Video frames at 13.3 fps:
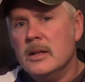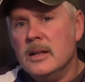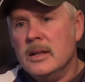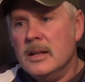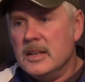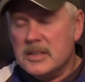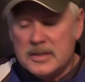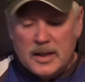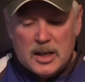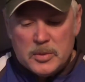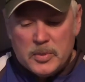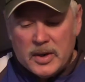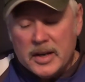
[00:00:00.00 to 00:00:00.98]

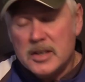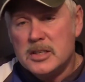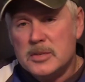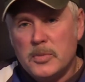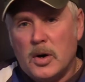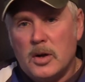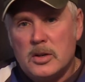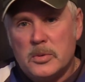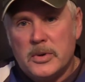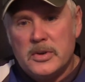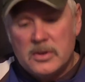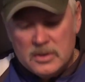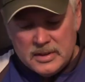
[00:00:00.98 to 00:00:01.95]
setup on a smaller
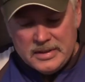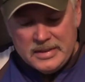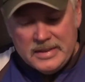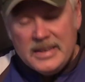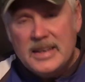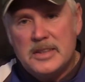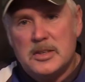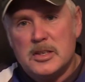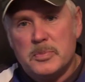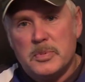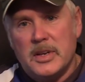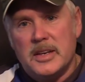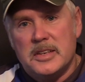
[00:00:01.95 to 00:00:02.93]
reel, need to
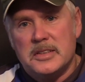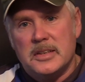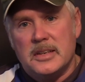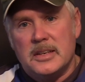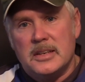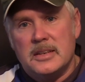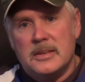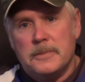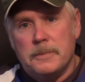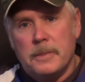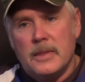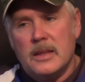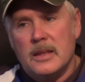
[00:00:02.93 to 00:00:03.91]
splice in
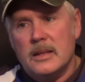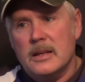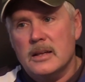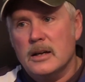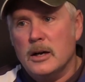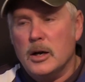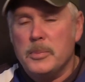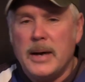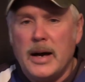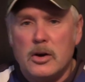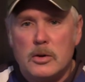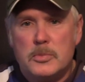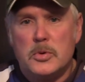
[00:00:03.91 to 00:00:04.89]
a
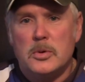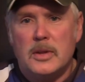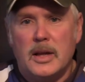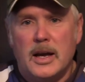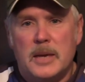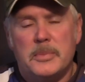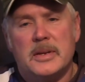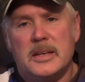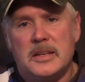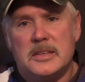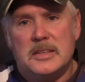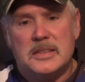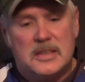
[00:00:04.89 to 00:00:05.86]
Power Pro line
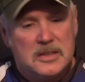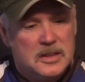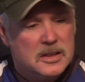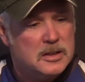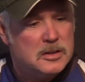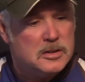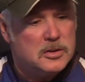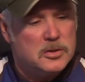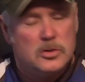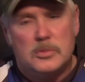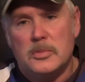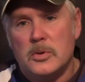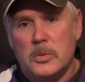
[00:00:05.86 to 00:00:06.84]
because it doesn't
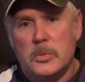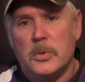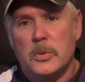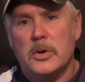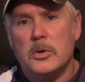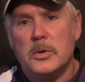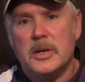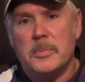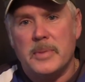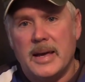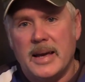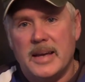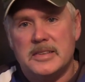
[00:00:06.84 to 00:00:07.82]
consume reel
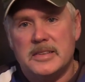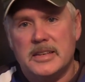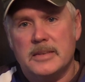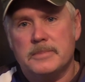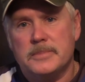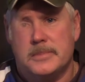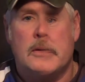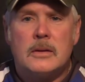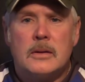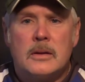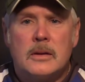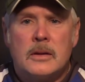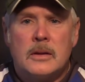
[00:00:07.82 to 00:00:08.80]
capacity.
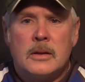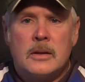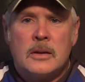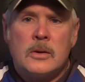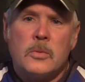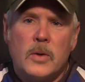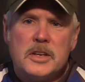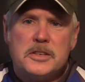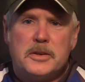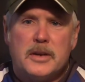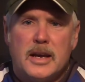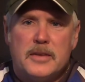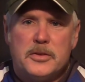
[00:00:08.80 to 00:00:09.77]
Once you
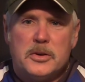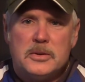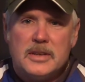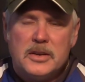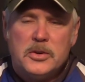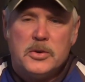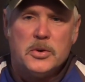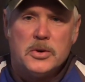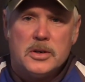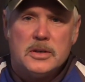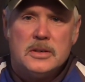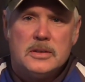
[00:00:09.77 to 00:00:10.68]
have your lead core